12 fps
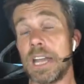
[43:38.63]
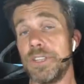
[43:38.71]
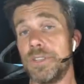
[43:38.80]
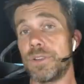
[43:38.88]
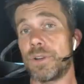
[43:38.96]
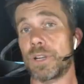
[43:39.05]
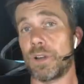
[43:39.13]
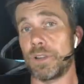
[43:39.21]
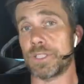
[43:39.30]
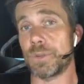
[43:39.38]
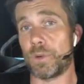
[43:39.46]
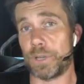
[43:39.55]
you're
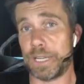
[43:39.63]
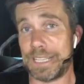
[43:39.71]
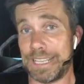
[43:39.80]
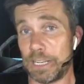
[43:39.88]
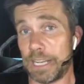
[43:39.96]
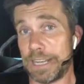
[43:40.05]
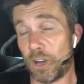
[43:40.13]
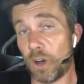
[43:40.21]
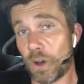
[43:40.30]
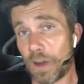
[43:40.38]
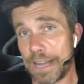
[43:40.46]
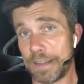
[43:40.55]
going to want to get a
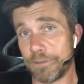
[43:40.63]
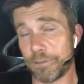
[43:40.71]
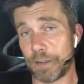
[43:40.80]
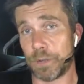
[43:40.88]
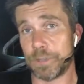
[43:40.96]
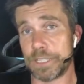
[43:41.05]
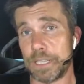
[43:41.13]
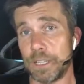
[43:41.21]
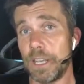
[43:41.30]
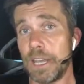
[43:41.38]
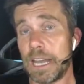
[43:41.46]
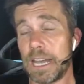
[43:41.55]
high
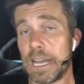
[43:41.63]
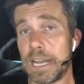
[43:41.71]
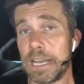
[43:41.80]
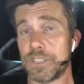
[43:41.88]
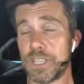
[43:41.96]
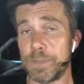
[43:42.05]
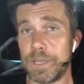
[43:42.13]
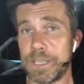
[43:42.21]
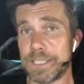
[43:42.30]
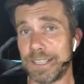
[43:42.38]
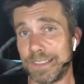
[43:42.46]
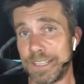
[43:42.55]
frequency
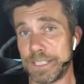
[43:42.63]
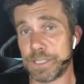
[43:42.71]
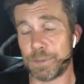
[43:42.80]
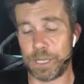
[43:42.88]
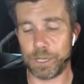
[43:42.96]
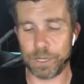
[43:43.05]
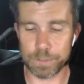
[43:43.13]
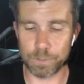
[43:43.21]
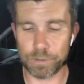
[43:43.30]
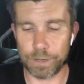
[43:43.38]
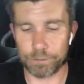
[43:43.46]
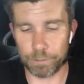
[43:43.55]
GPS, at least 20 Hz,
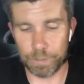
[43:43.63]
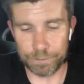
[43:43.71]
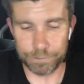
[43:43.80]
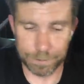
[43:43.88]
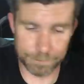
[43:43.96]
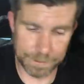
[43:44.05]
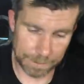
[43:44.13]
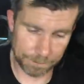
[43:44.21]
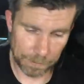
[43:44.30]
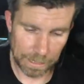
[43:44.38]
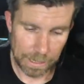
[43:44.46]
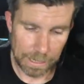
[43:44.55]
preferably 50.